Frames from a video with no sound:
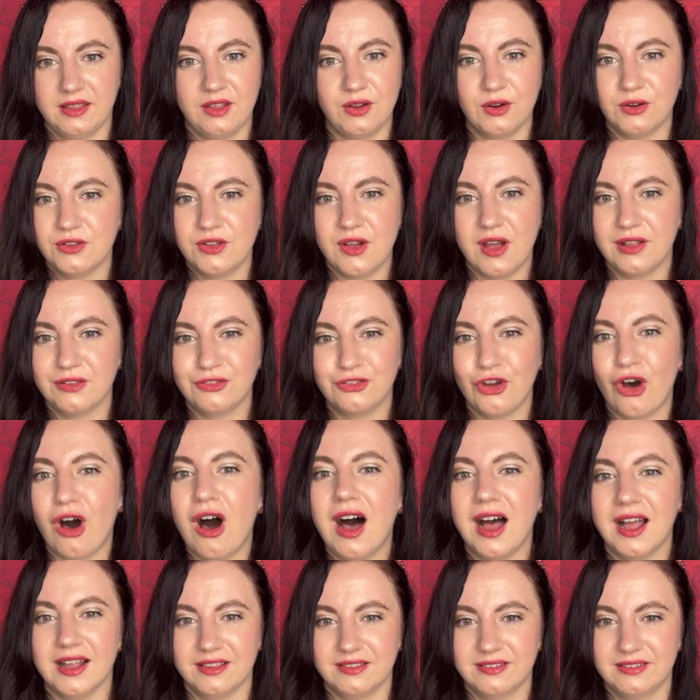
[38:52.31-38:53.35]
You're not
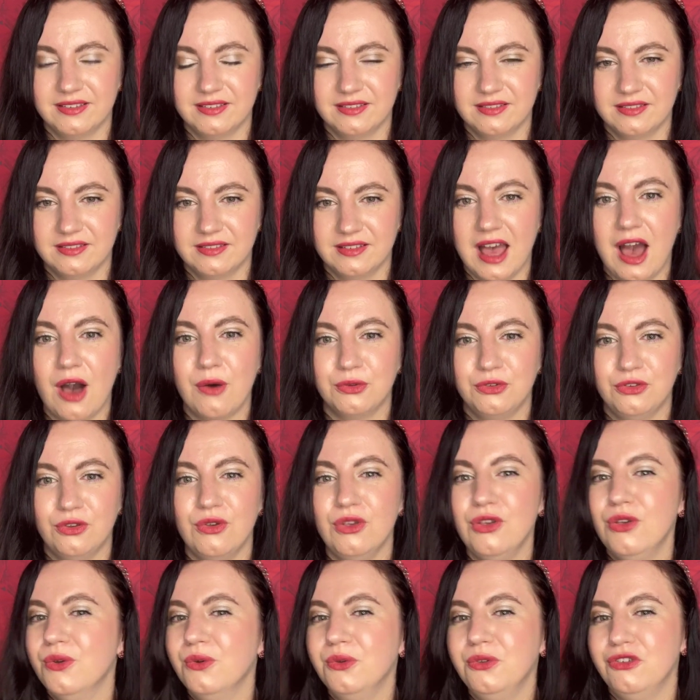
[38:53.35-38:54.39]
taught how
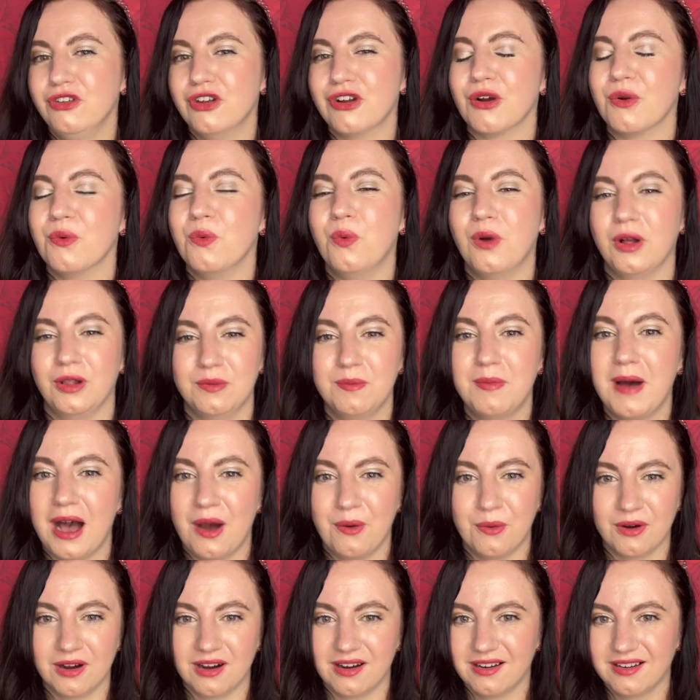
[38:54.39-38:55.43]
to use your
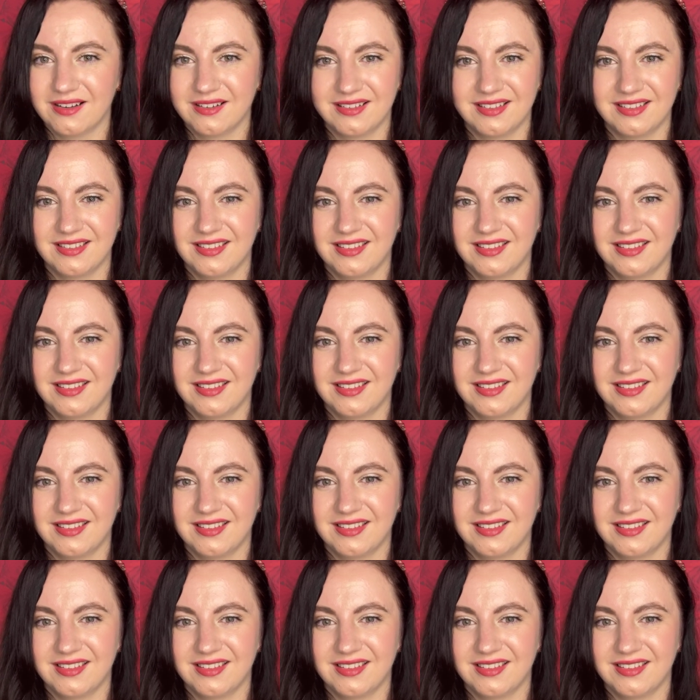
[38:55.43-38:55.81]
willpower.